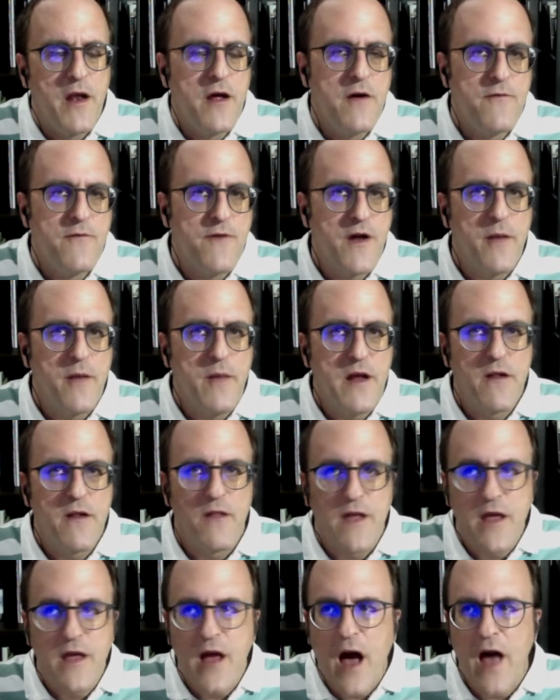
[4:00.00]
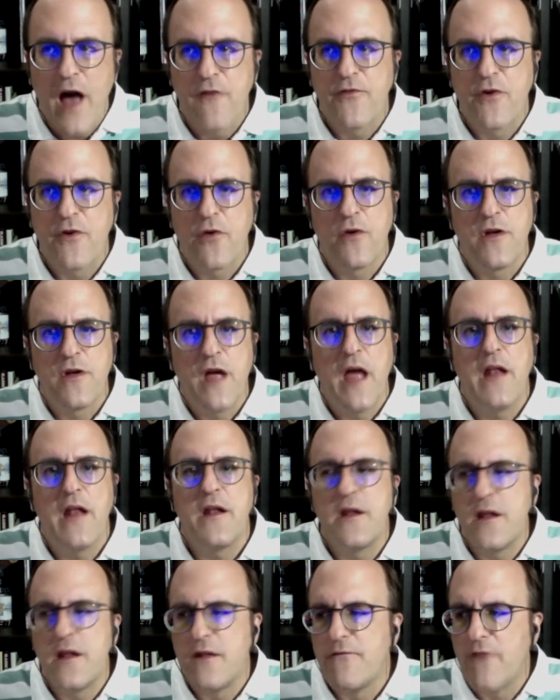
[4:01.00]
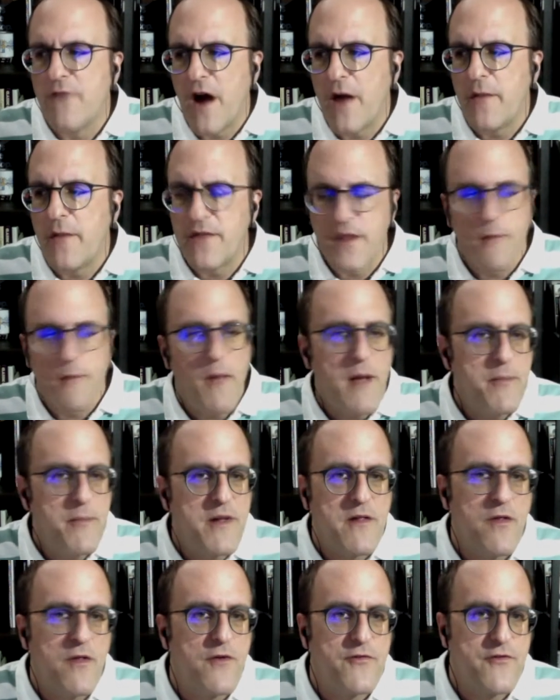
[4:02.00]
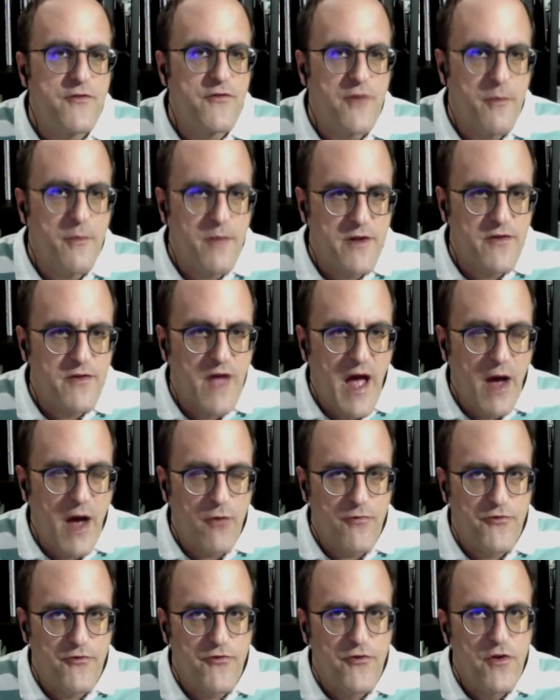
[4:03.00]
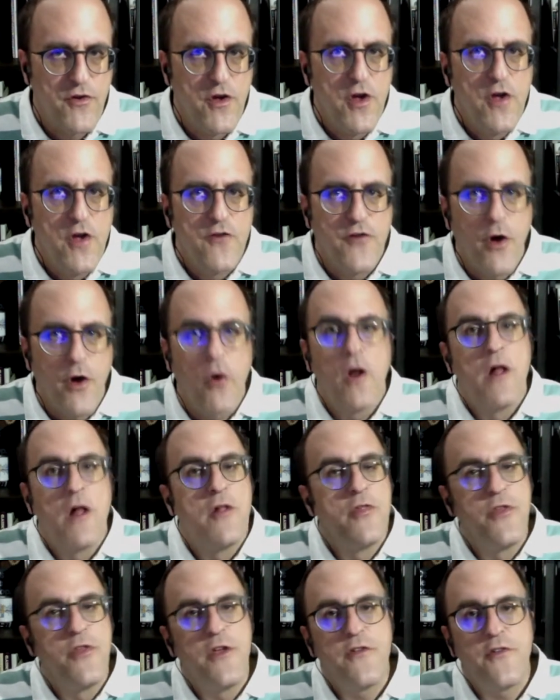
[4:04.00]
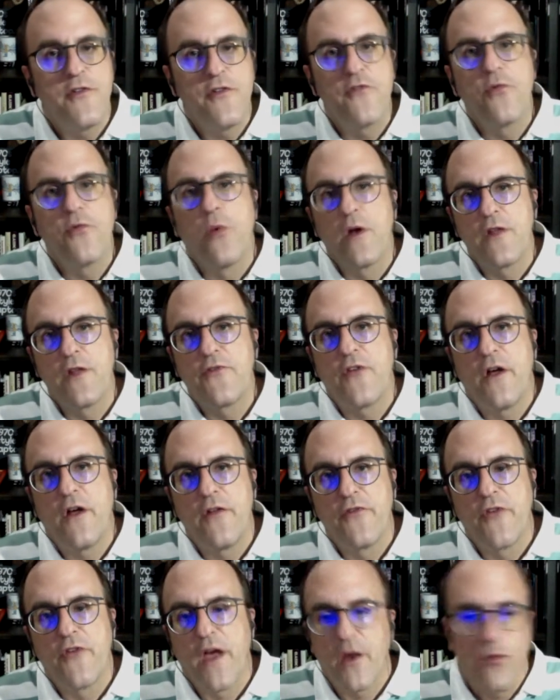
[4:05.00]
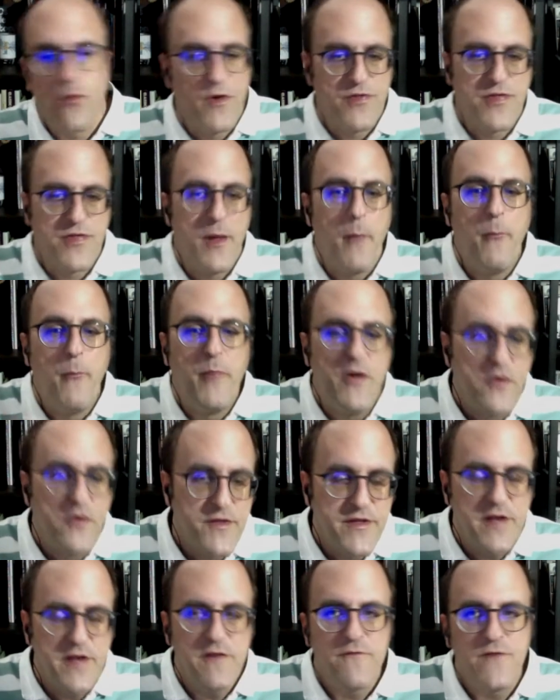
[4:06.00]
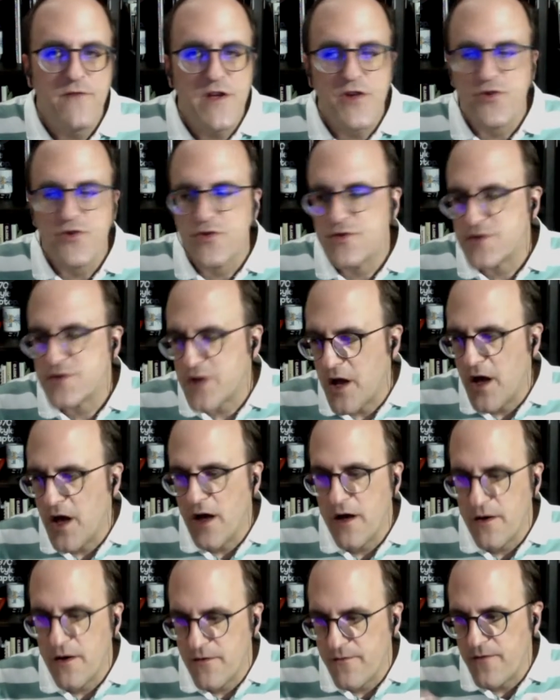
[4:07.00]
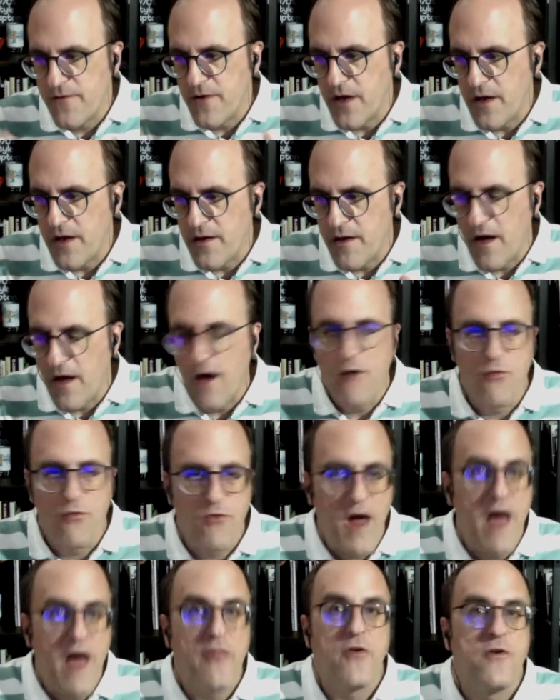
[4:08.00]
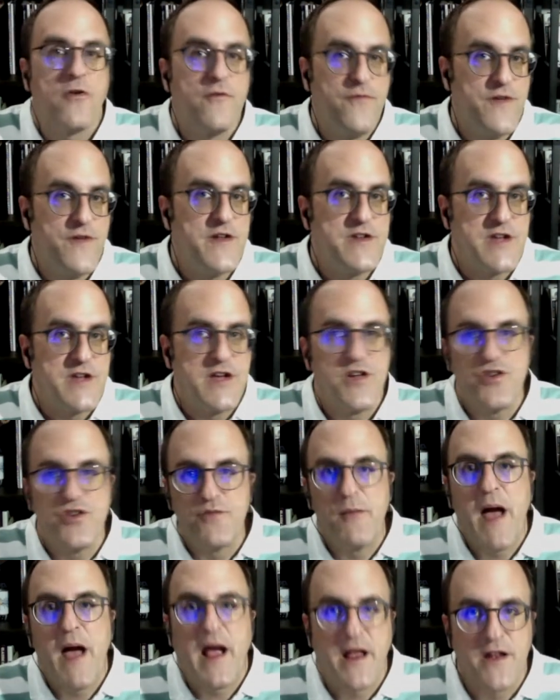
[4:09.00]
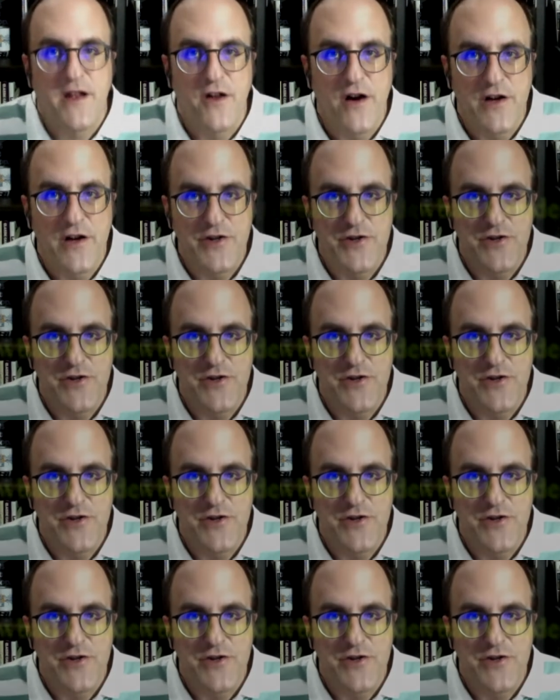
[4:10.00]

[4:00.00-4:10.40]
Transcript: fundamentally, I've created an environment that might be close to somebody's house. So this is what it sounds like with the built-in features of a rather vintage Macintosh.